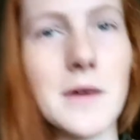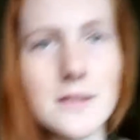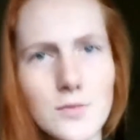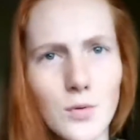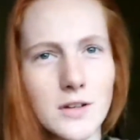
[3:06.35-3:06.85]
A
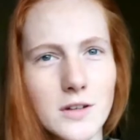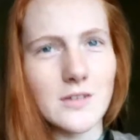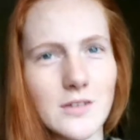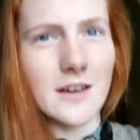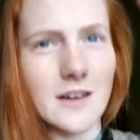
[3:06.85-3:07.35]
man just walked
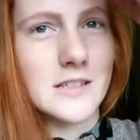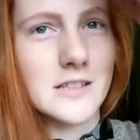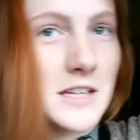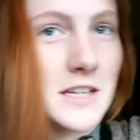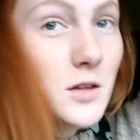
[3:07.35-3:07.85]
out his
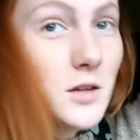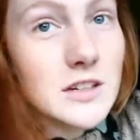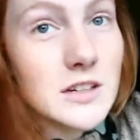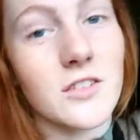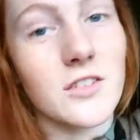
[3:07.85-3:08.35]
house. I'm standing at the
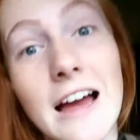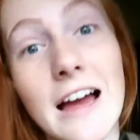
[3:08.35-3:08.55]
window